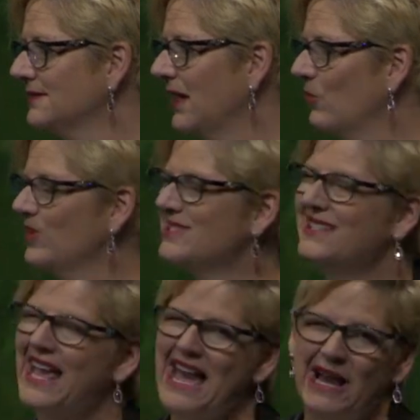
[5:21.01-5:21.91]
I wasn't
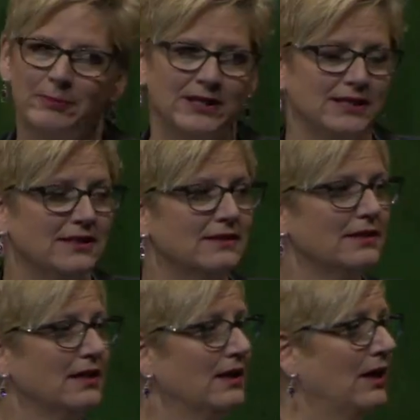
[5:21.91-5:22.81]
happy.
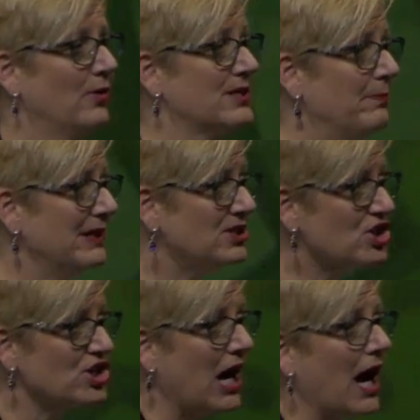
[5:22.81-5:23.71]
I was a bit
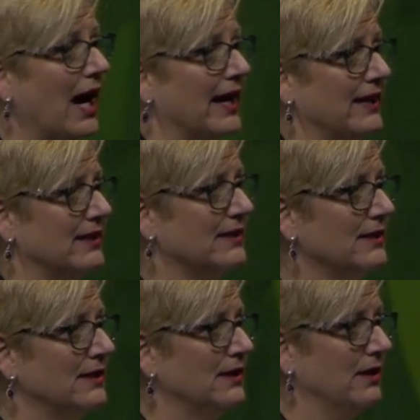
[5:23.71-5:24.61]
shy.
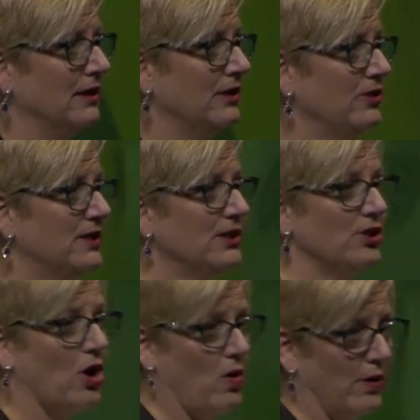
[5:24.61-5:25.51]
You didn't
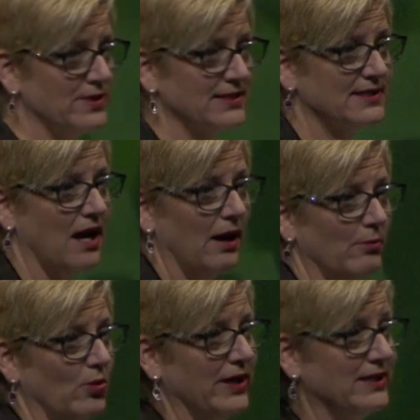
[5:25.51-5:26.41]
know I was a
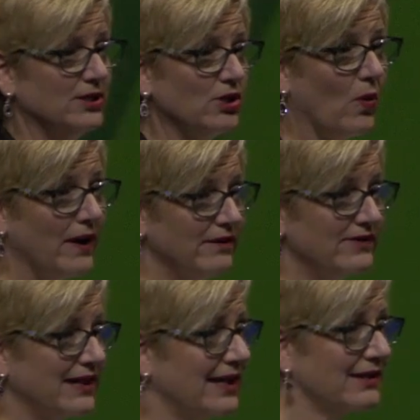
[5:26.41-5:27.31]
tomboy. You didn't know I loved
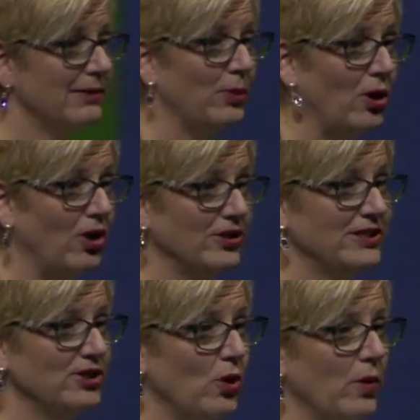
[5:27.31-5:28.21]
to kick the ball. You
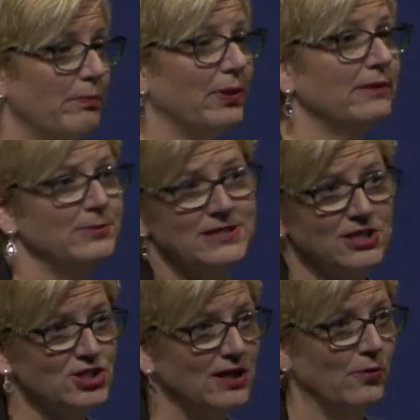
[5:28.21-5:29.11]
didn't know what
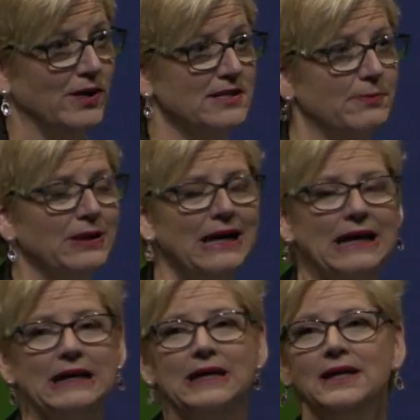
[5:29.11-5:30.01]
position I wanted to
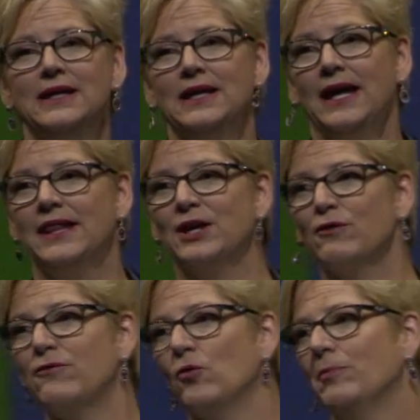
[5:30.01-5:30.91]
play. And
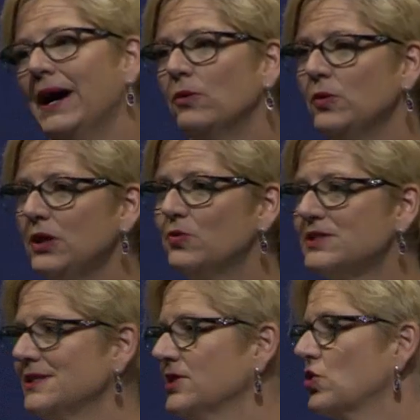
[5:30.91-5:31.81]
therefore, my week
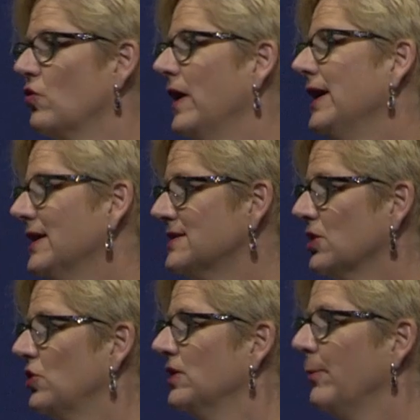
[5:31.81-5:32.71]
wasn't as great as it
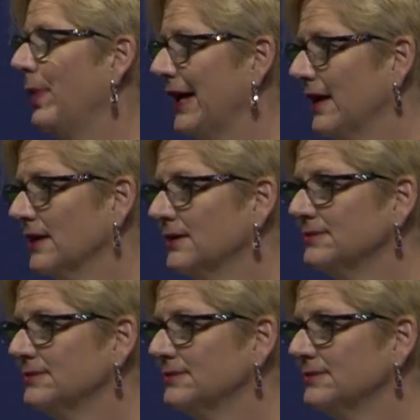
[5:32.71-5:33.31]
could have been.